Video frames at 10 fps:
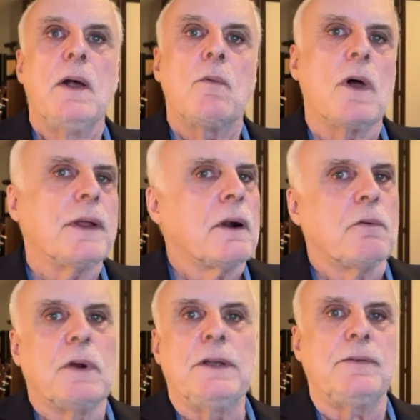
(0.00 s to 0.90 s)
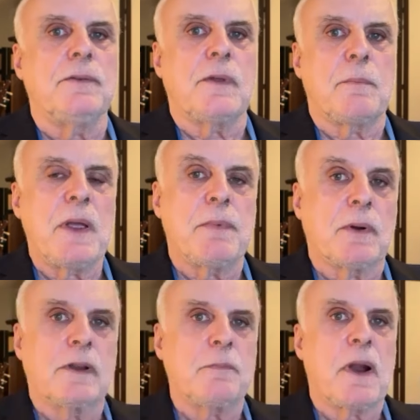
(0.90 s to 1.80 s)
Well, there are reasons that people
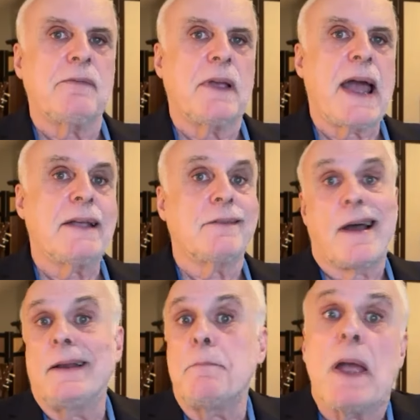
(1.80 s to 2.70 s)
are expressing anxiety.